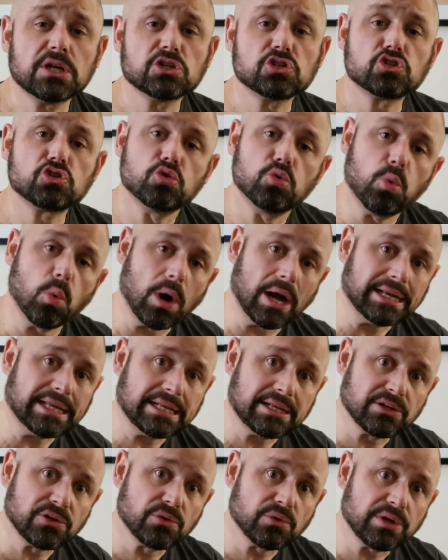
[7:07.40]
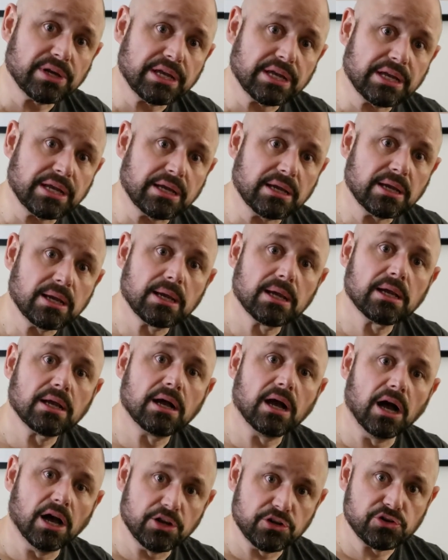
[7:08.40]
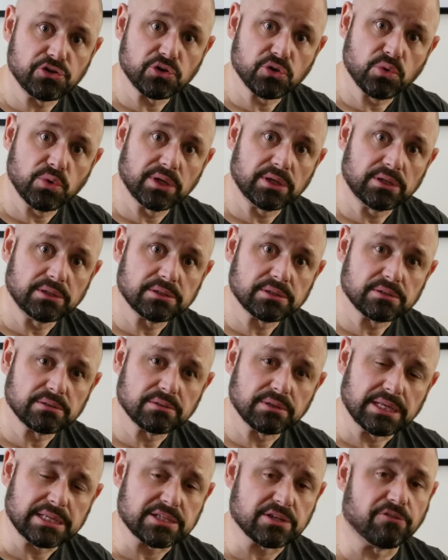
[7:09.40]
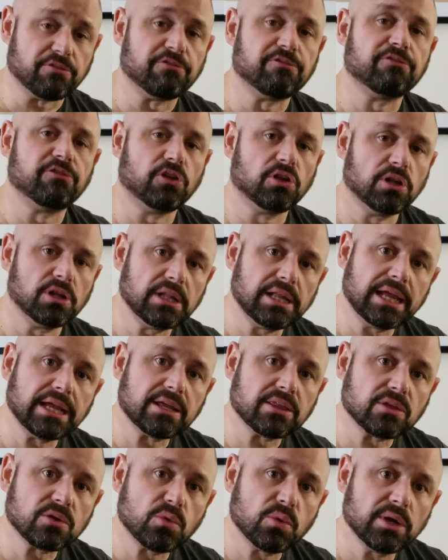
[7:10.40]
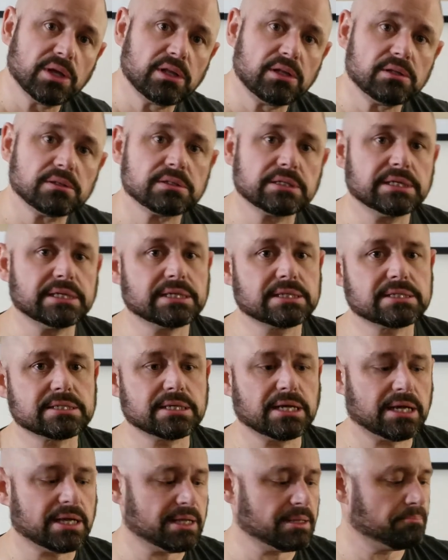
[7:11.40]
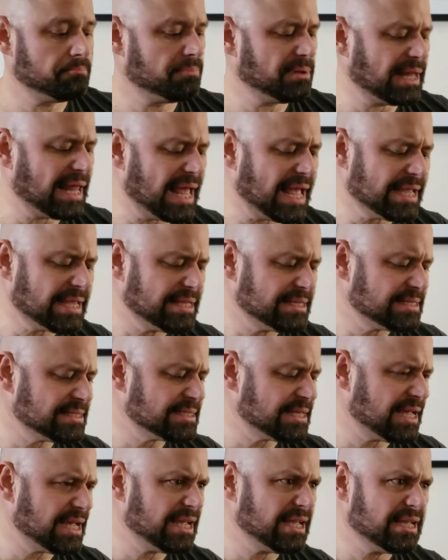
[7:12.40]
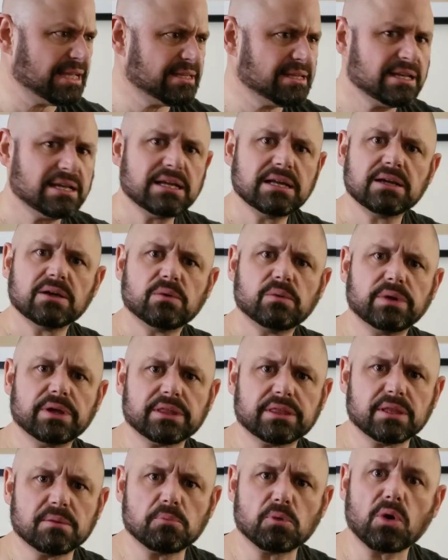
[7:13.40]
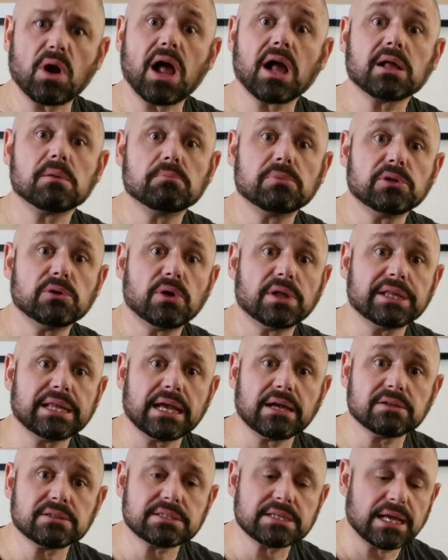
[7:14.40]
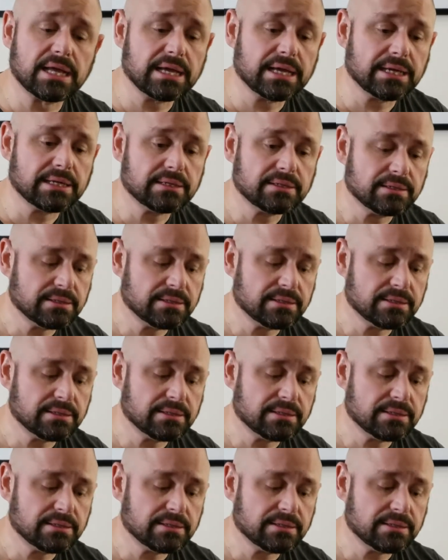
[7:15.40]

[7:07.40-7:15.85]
20-degree under quilt. It's a full-length quilt. It's black inside with a Moroccan blue on the outside.